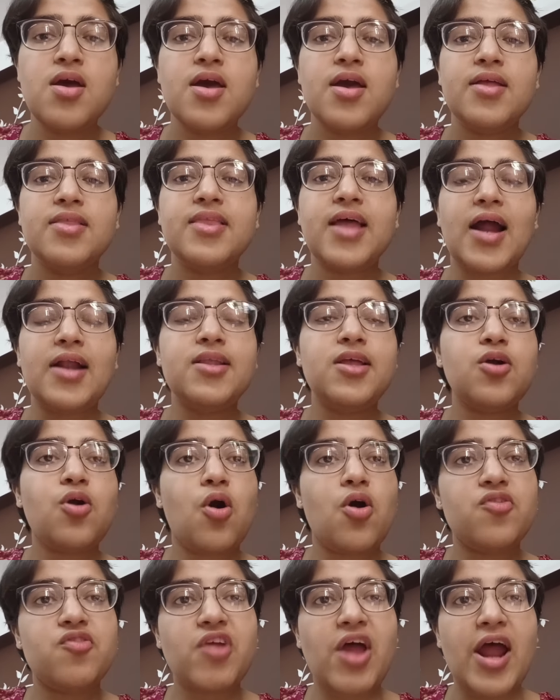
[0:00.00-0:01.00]
that the
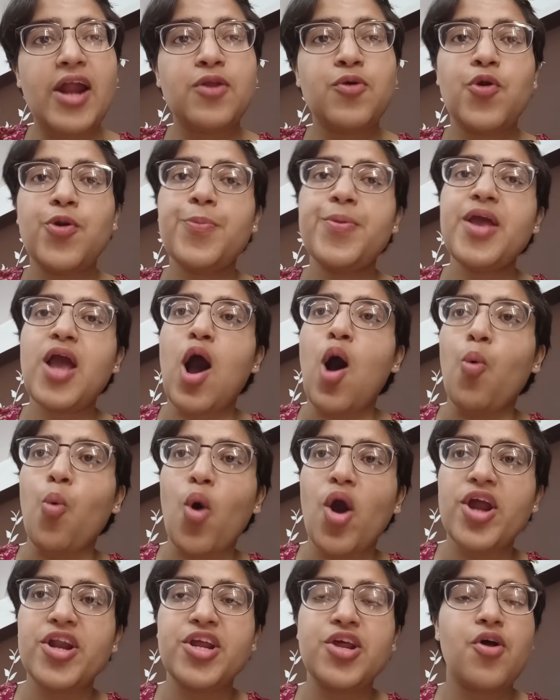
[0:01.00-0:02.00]
contract could be
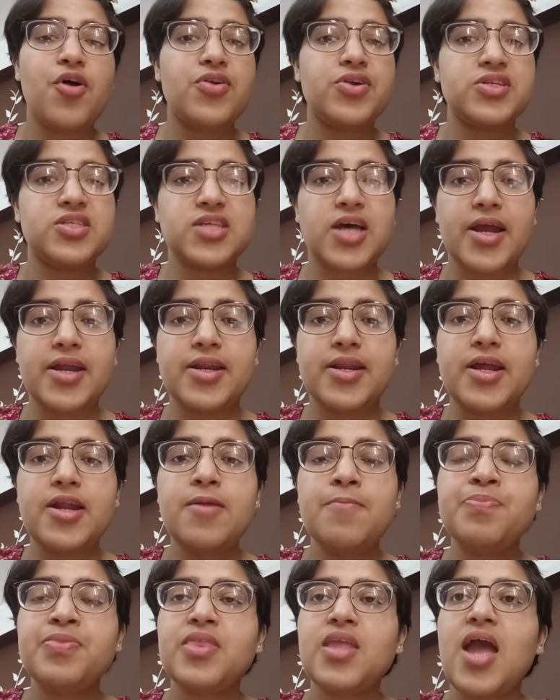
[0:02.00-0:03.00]
avoided or rescinded,
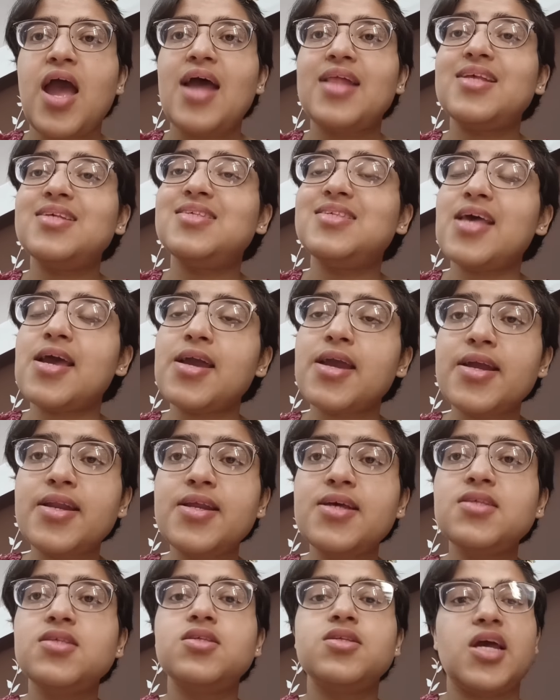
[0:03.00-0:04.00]
and the second
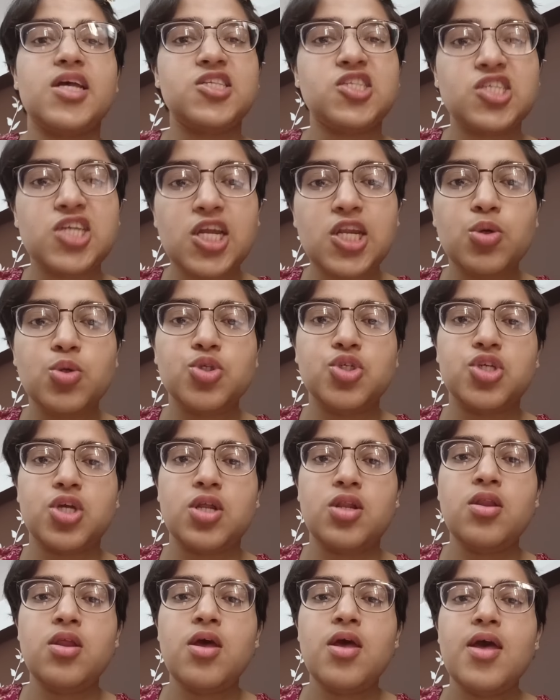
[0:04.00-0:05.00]
is
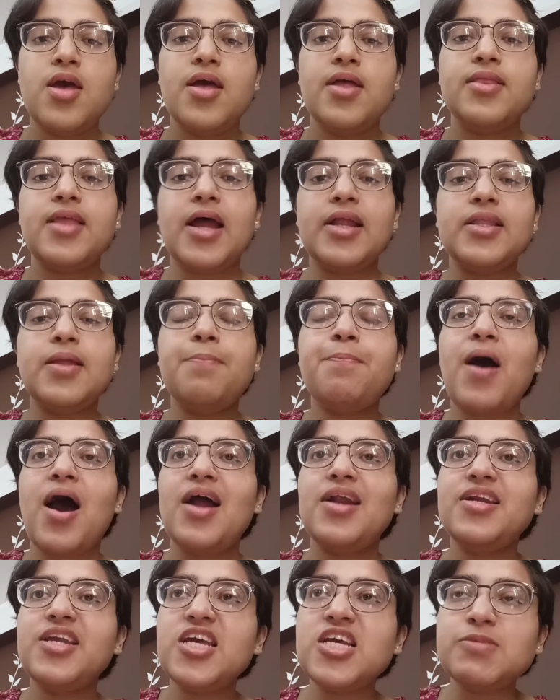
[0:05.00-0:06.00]
restitution, that the
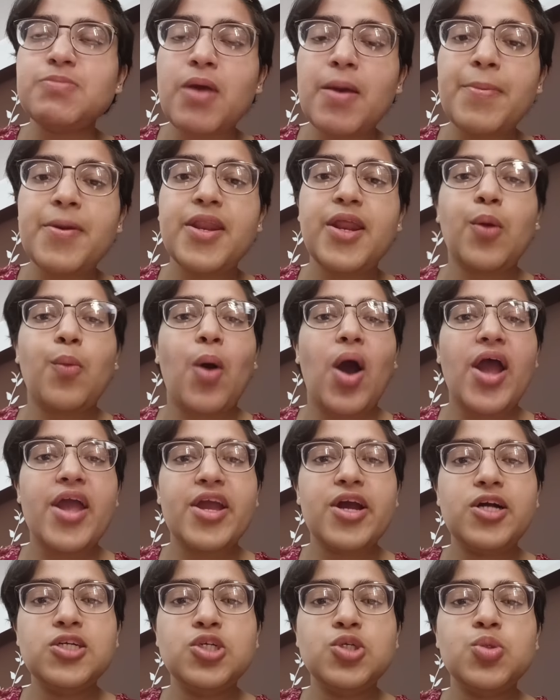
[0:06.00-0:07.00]
parties may be
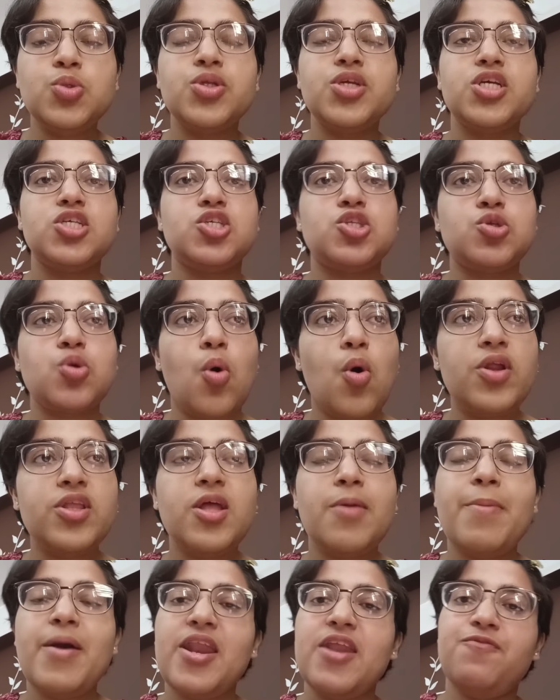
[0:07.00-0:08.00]
required to restore the
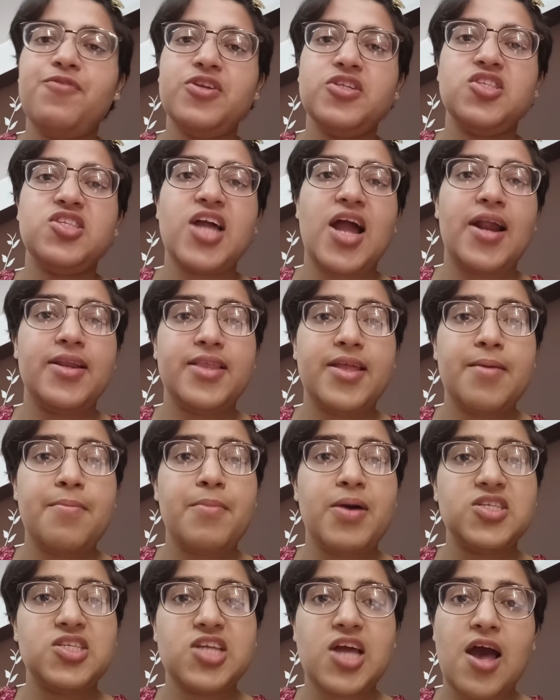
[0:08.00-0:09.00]
benefits that they
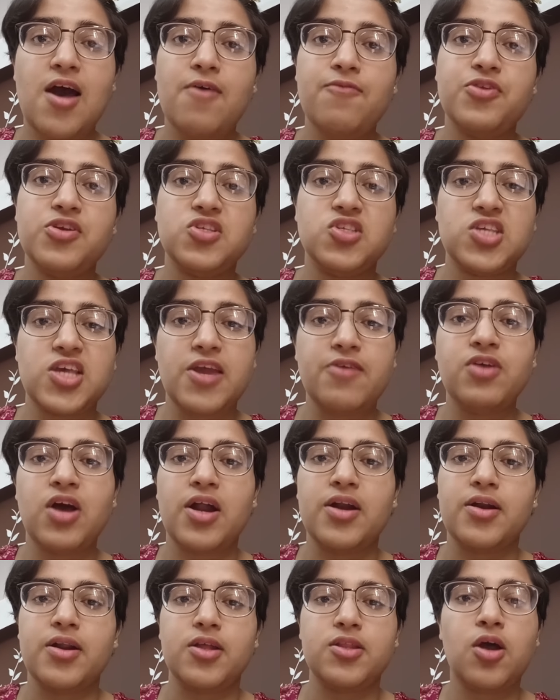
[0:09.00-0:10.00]
must have received
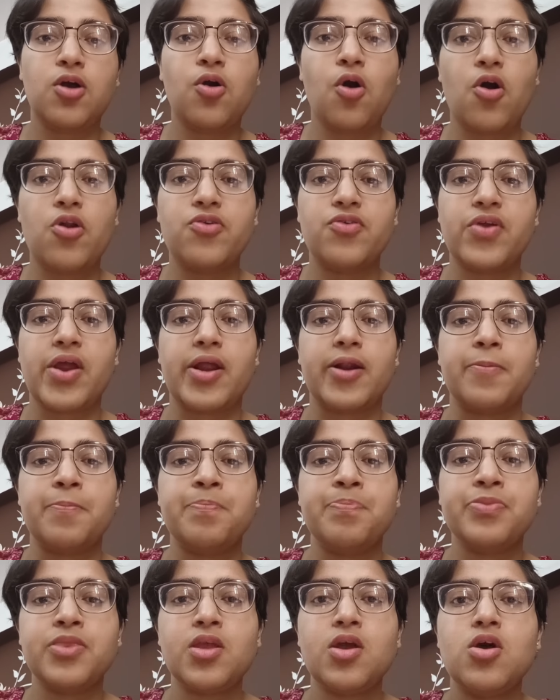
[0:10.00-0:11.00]
under the contract.
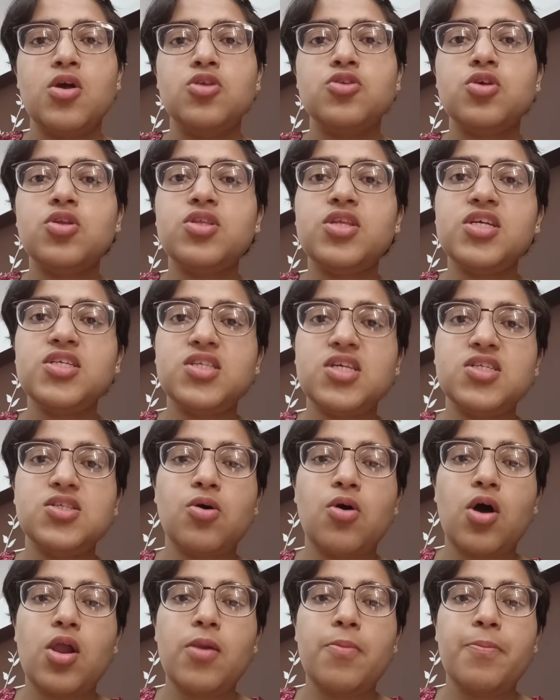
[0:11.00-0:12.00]
So this is
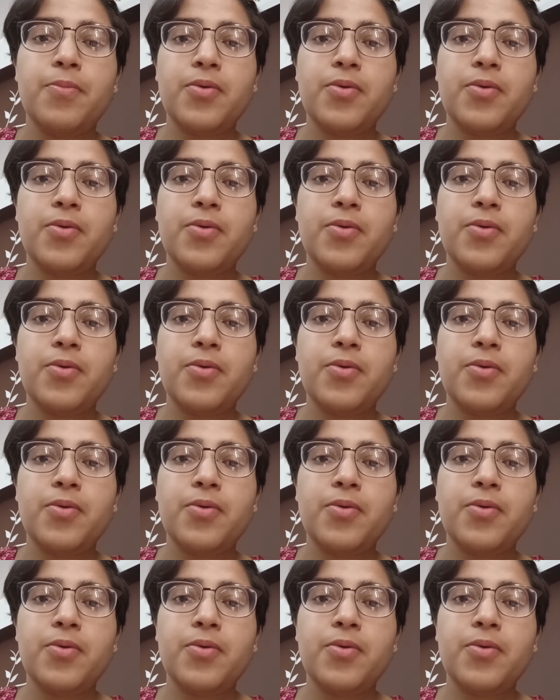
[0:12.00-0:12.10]
all